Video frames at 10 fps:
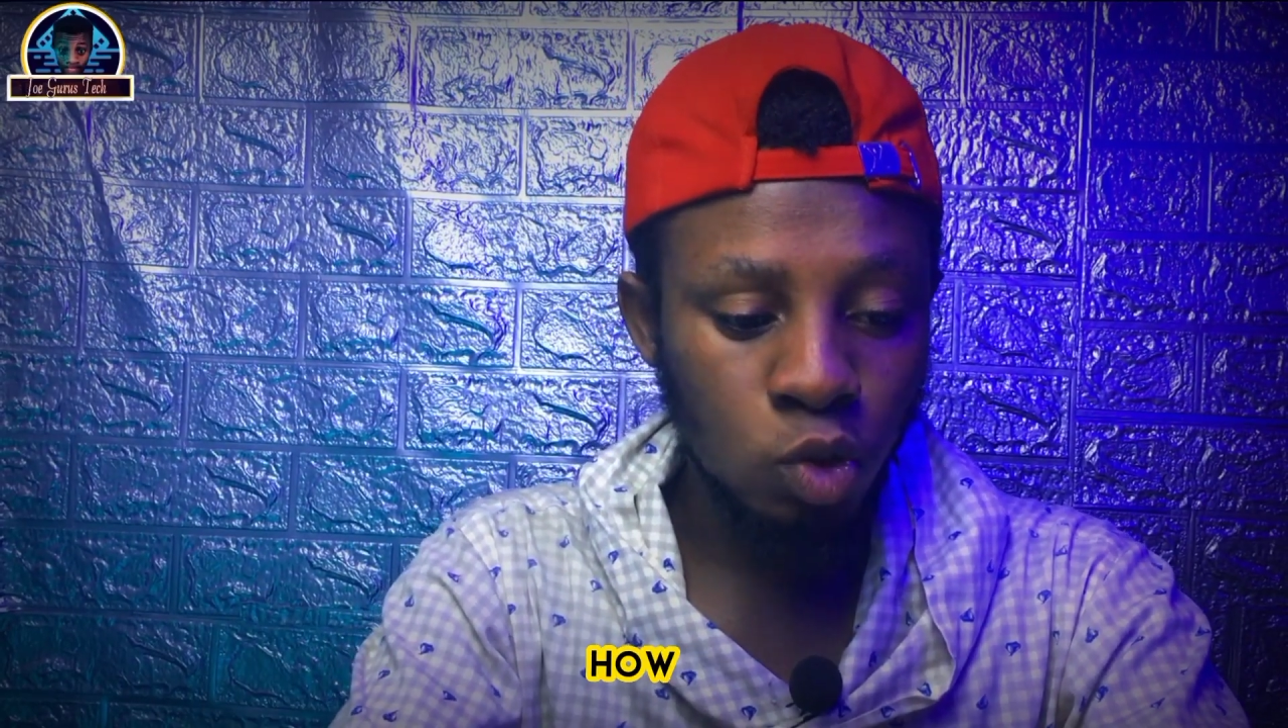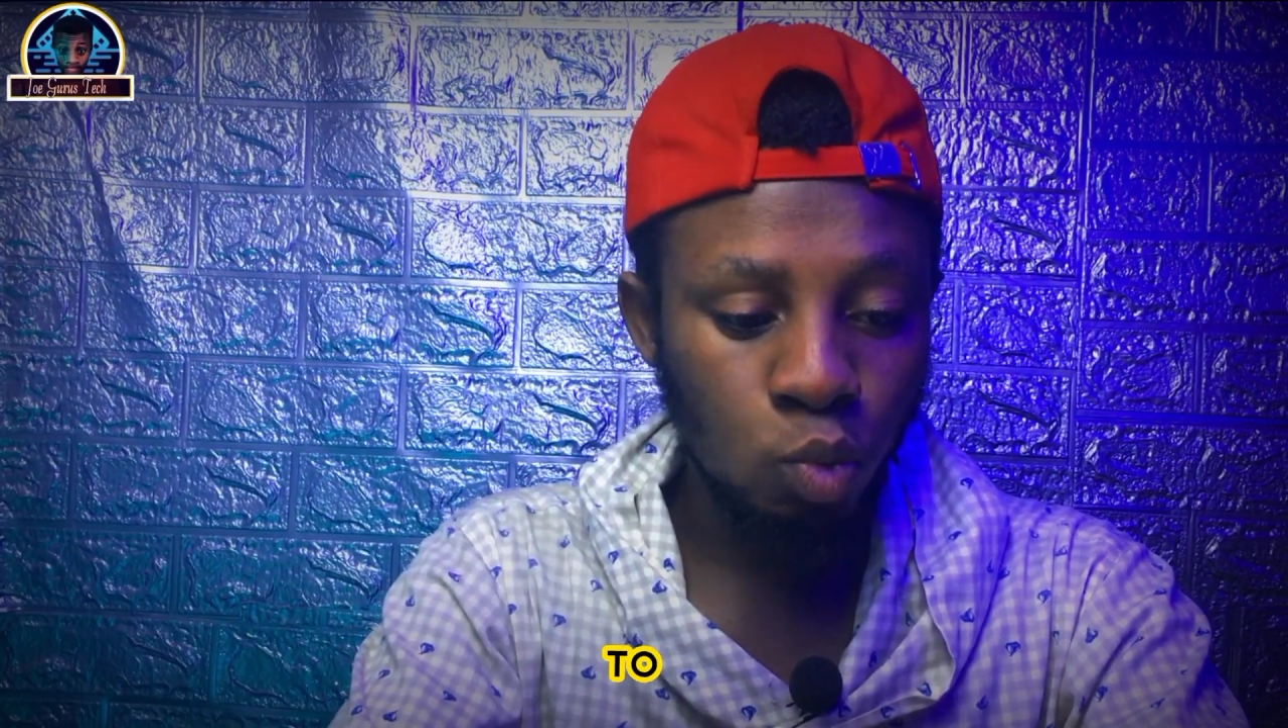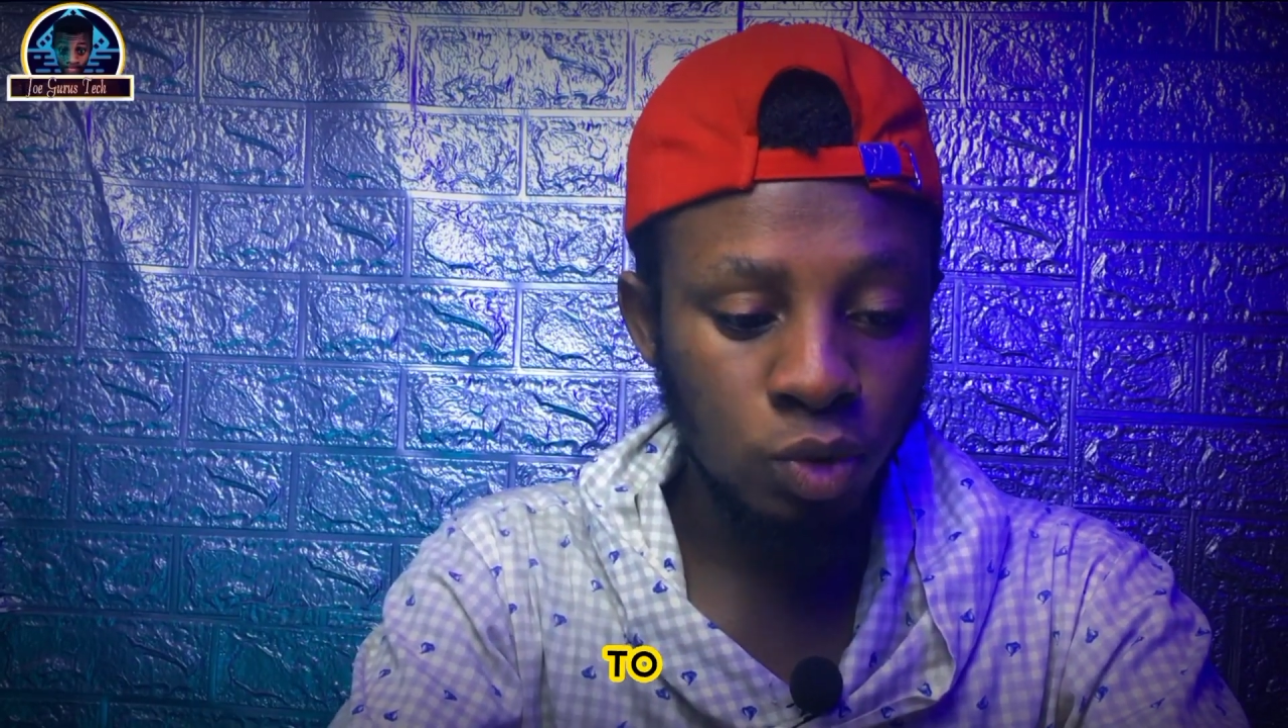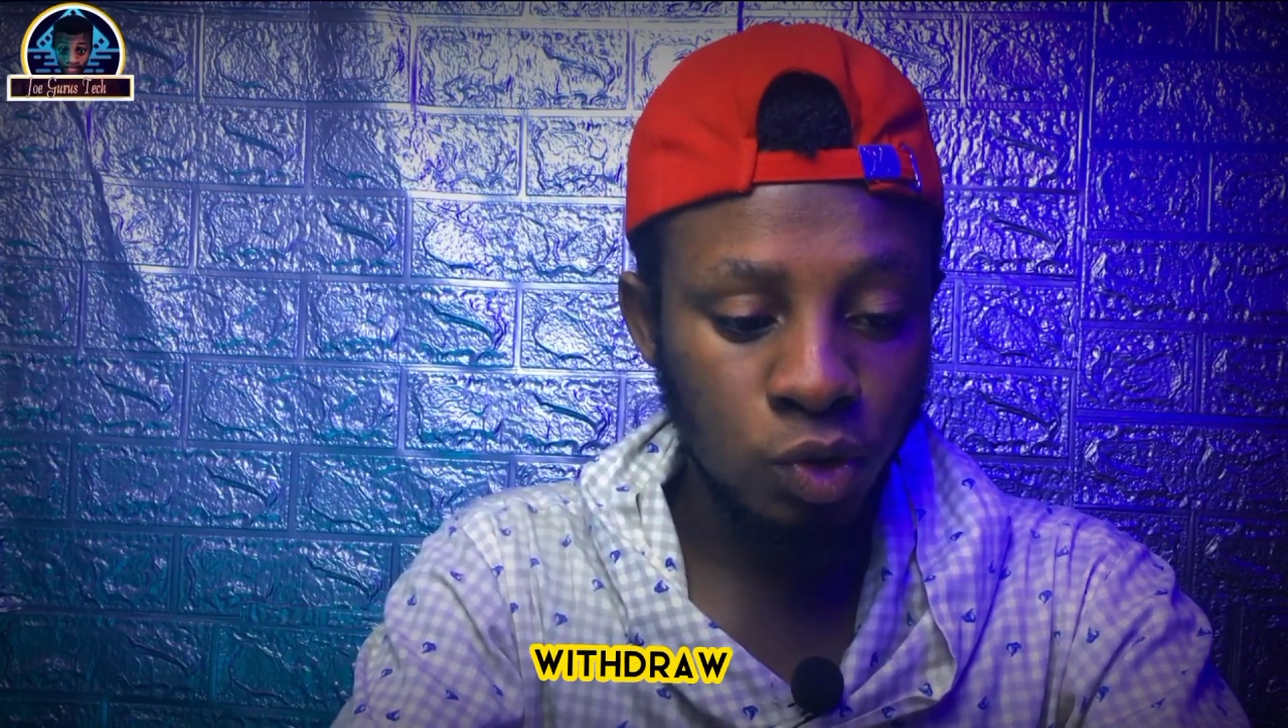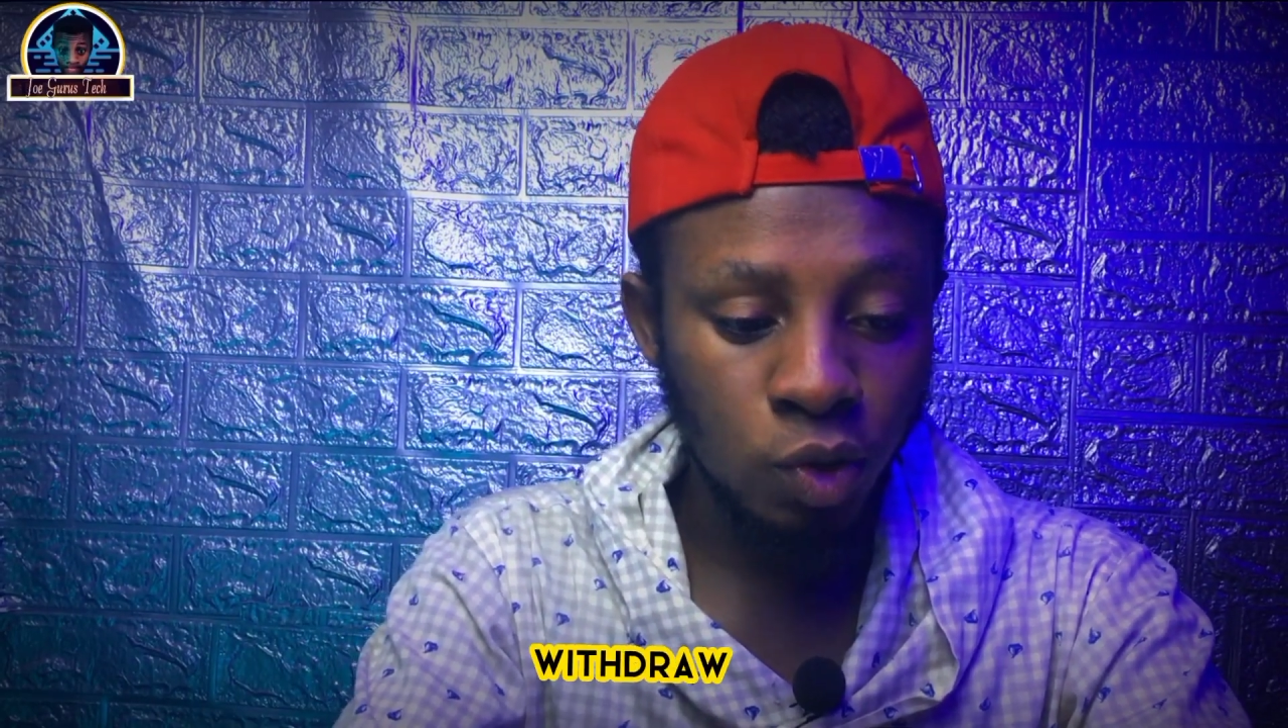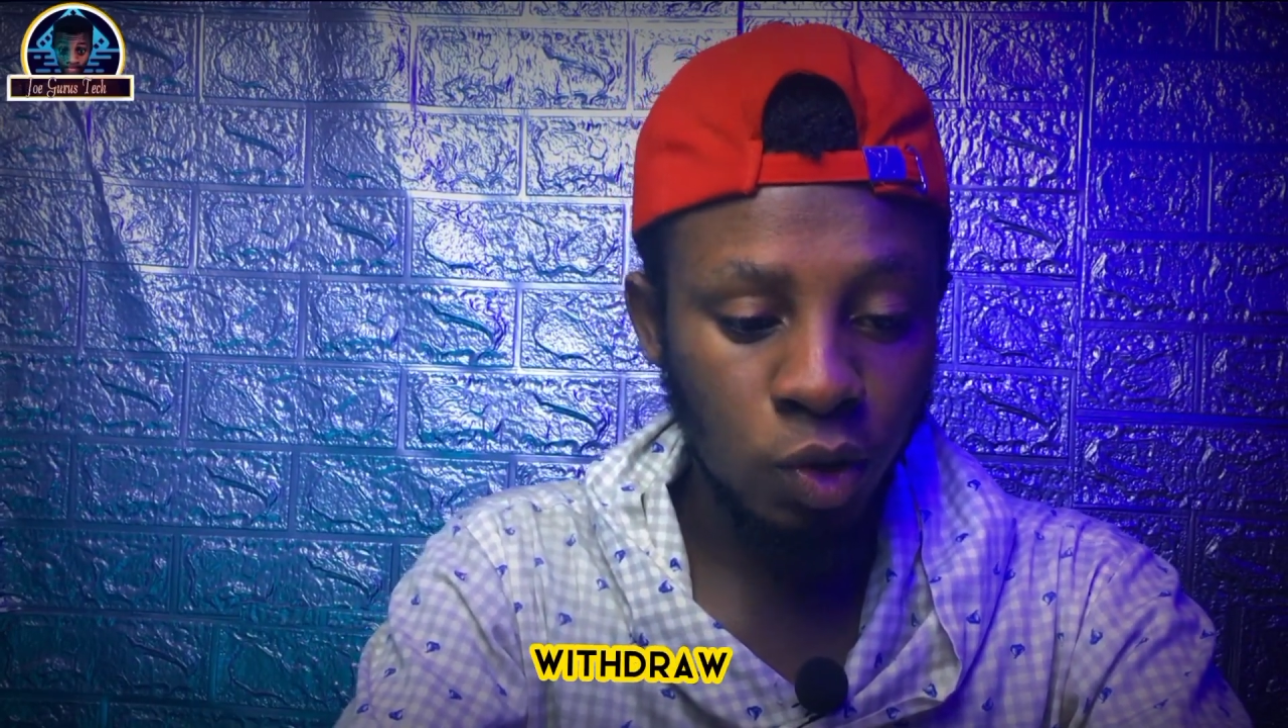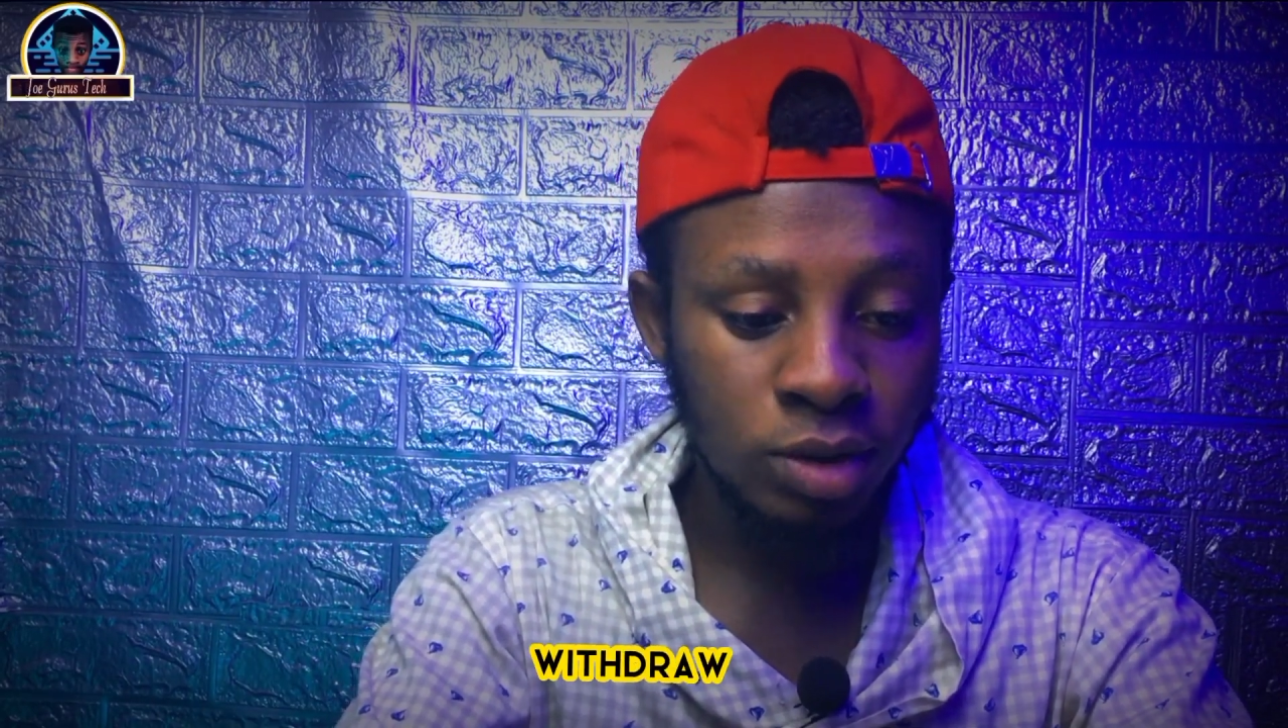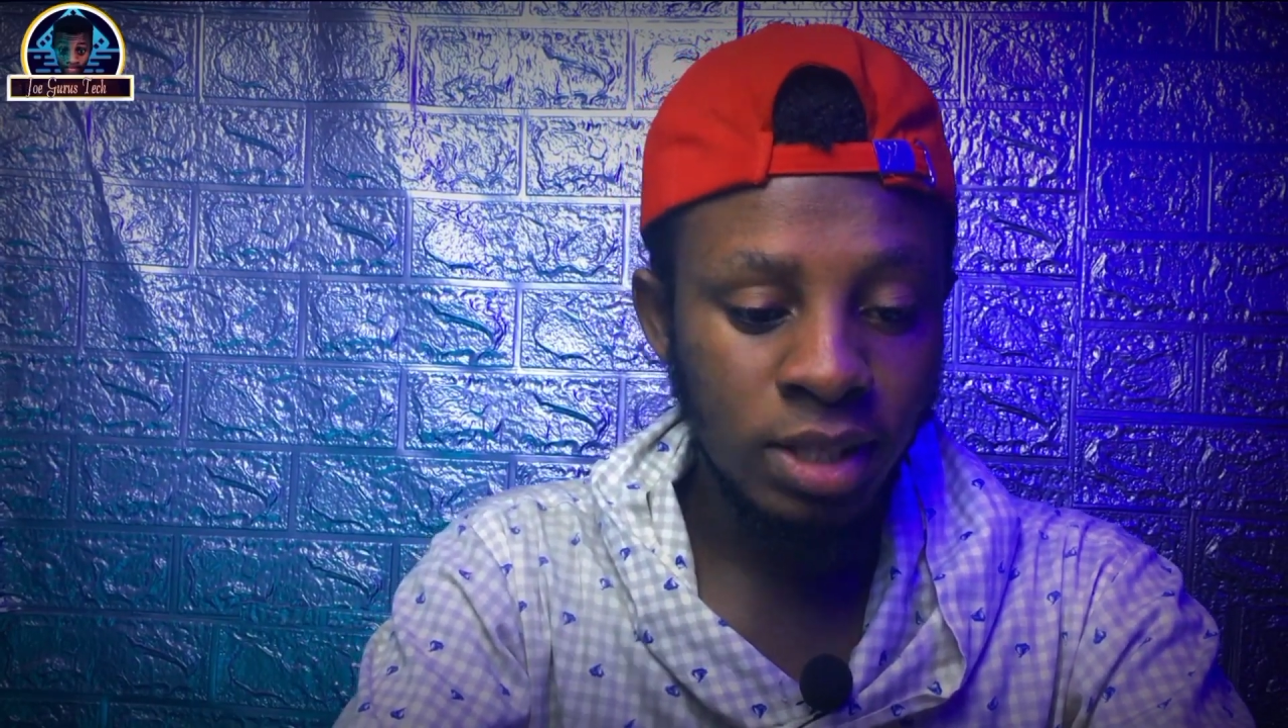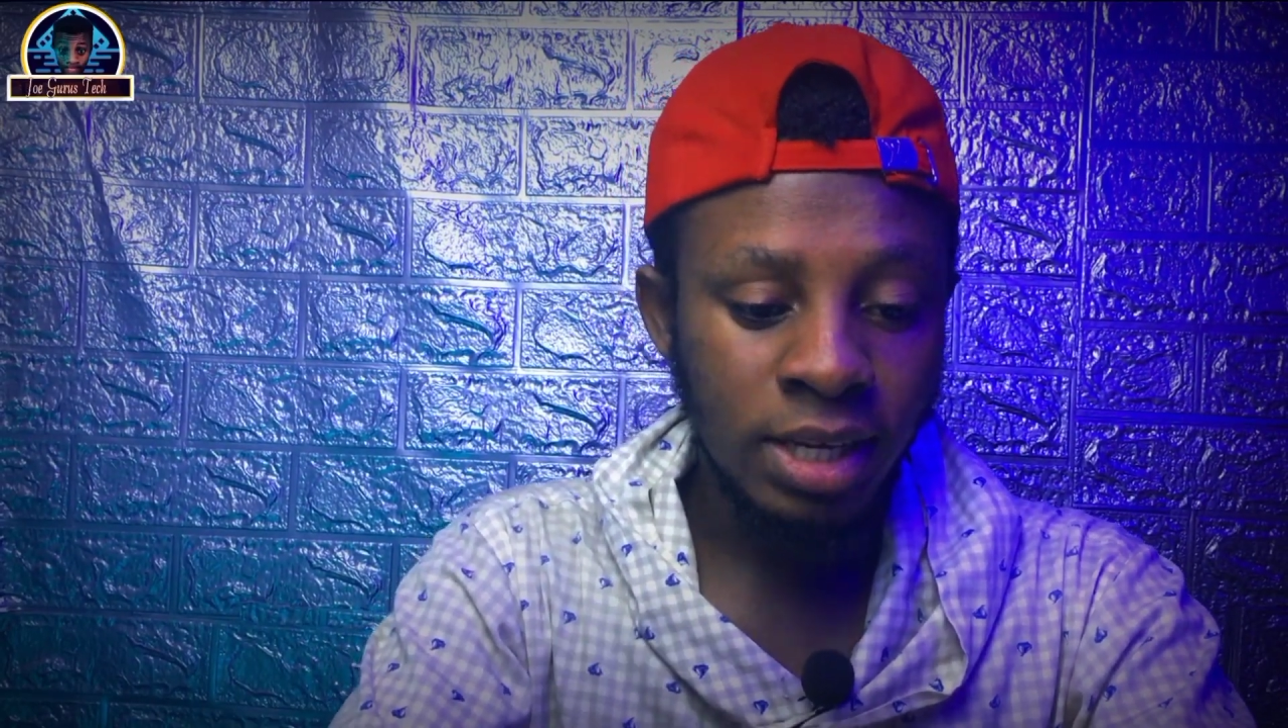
withdraw